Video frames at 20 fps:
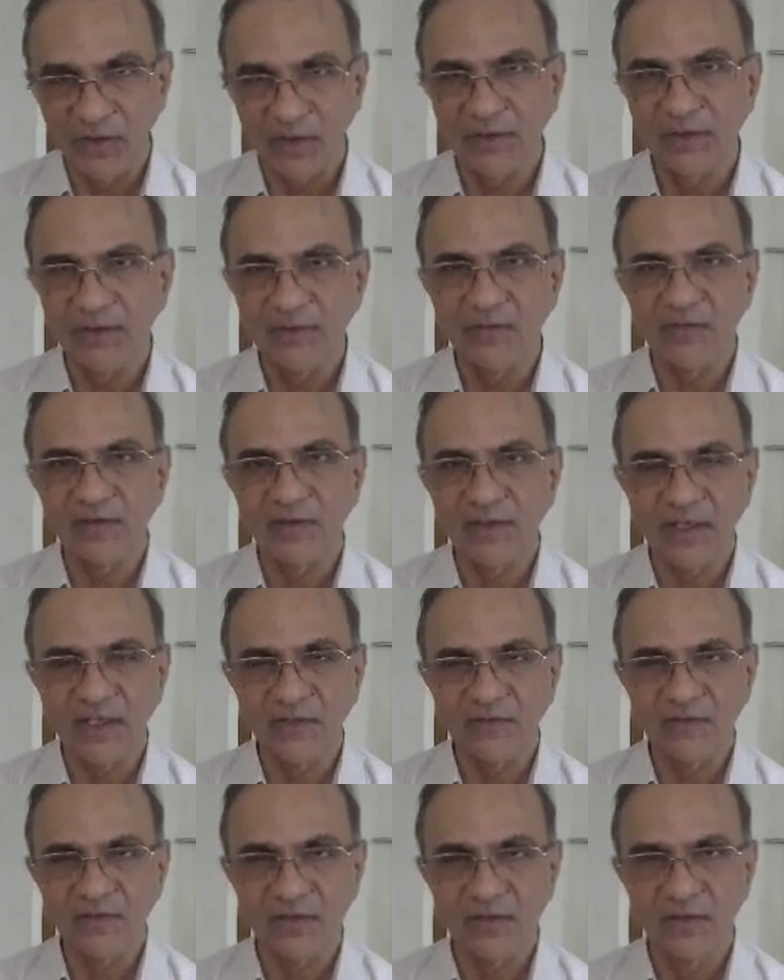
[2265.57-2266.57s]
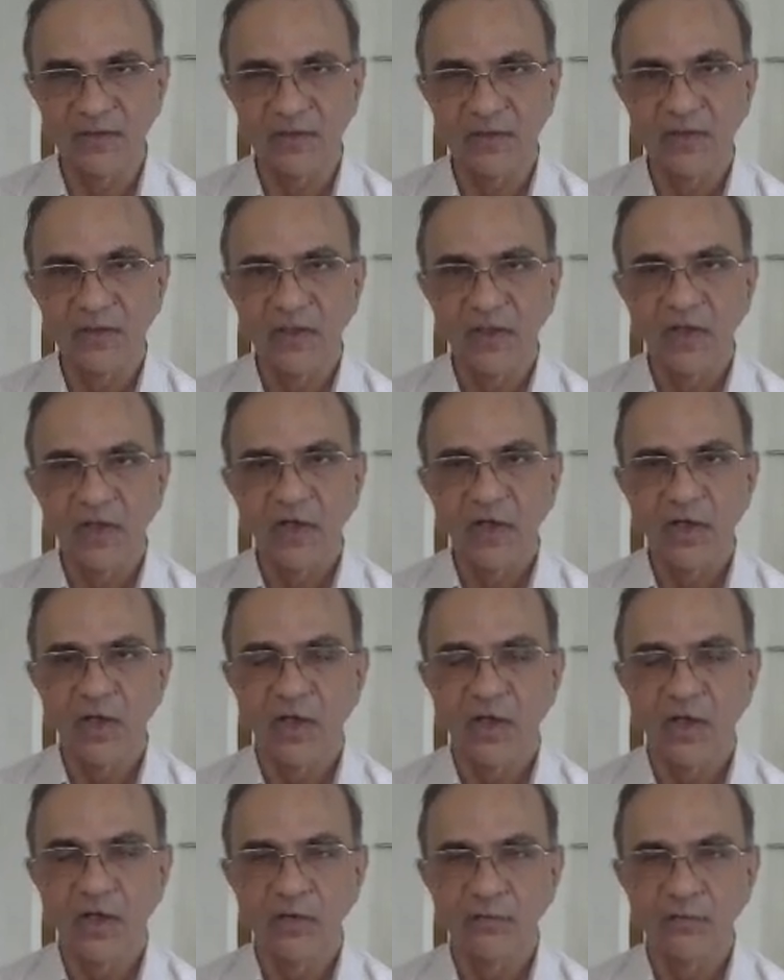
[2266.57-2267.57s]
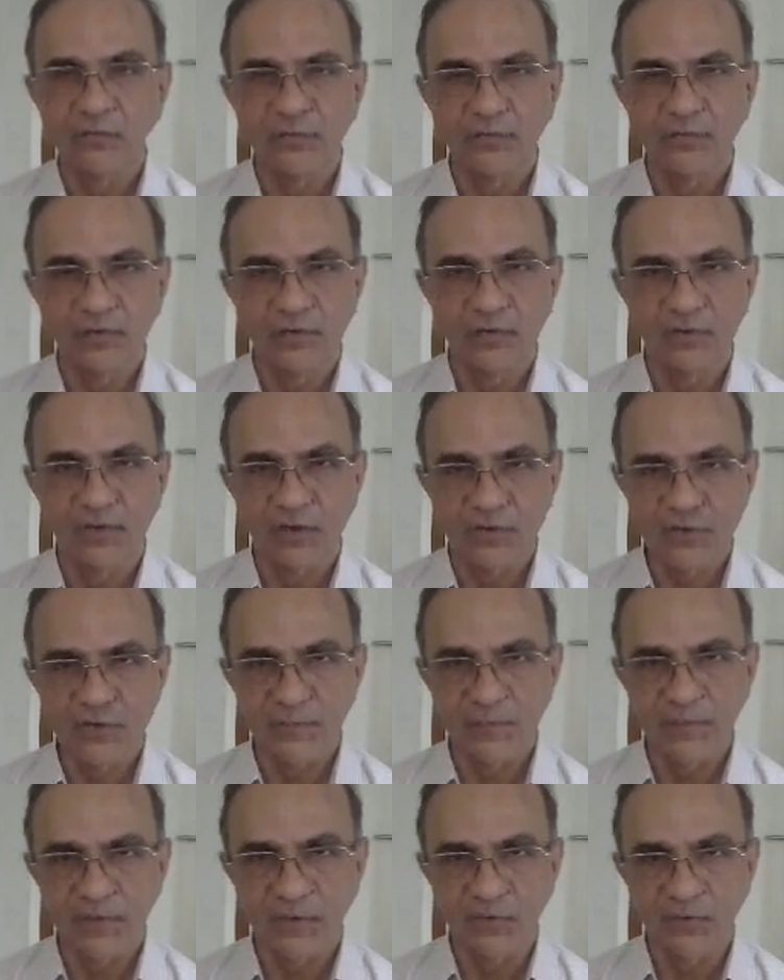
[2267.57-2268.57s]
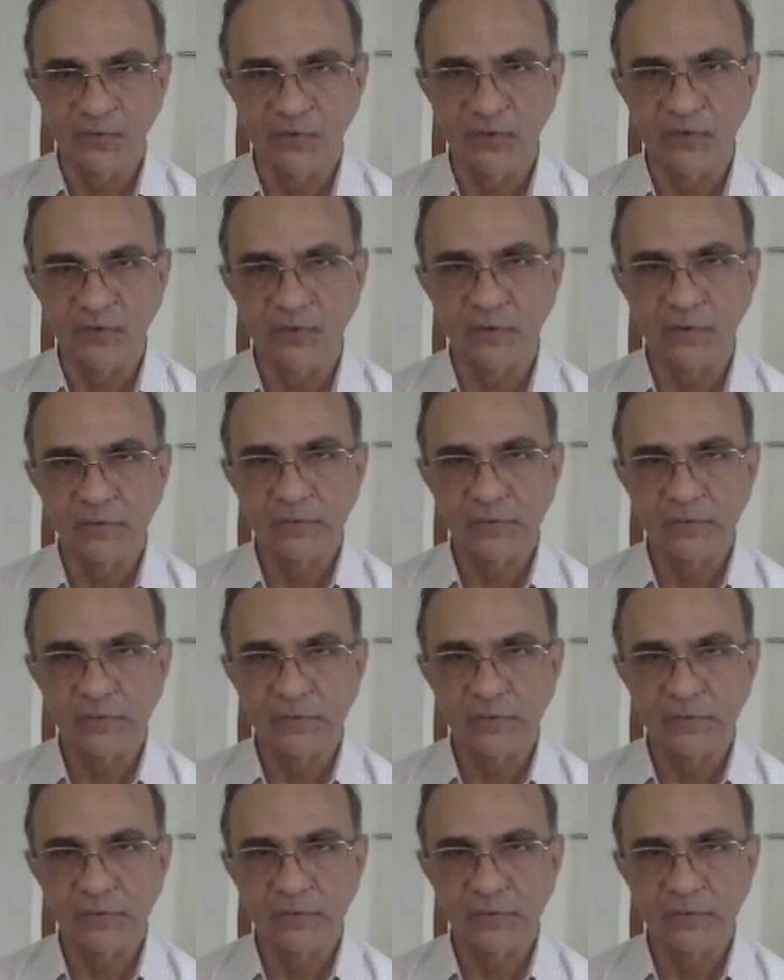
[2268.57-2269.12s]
and this is classical of osteopetrosis.